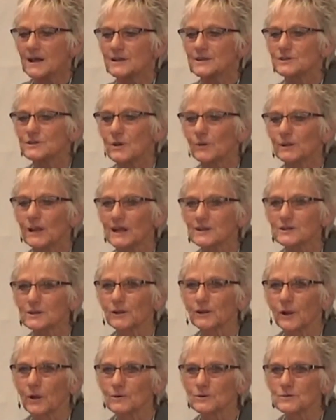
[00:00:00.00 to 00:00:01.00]
So let's
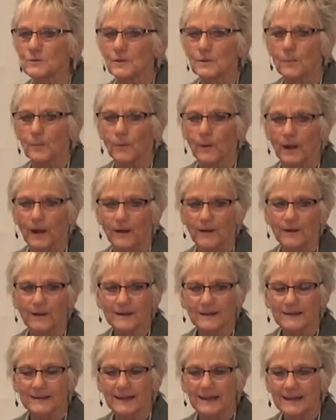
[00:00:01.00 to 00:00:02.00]
close with
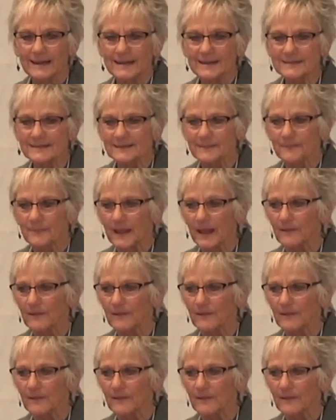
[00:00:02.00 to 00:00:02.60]
prayer, ladies.